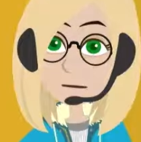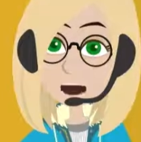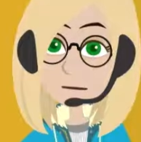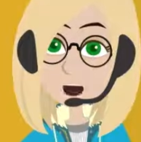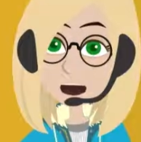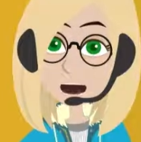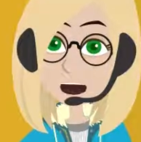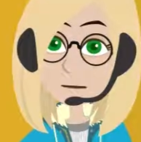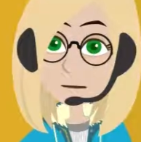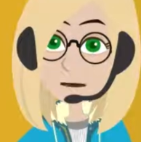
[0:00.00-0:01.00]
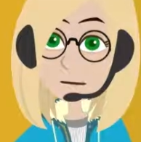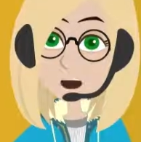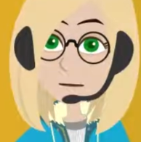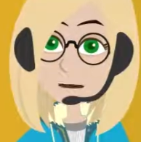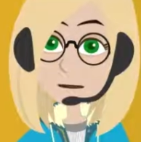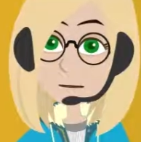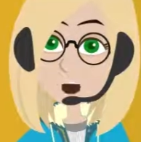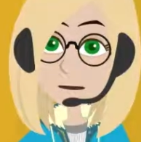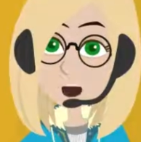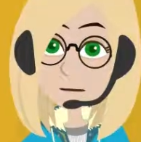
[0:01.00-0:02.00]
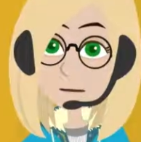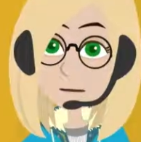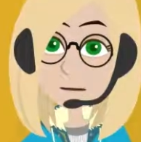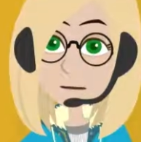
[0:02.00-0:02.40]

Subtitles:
Open the app and tap on the gear icon.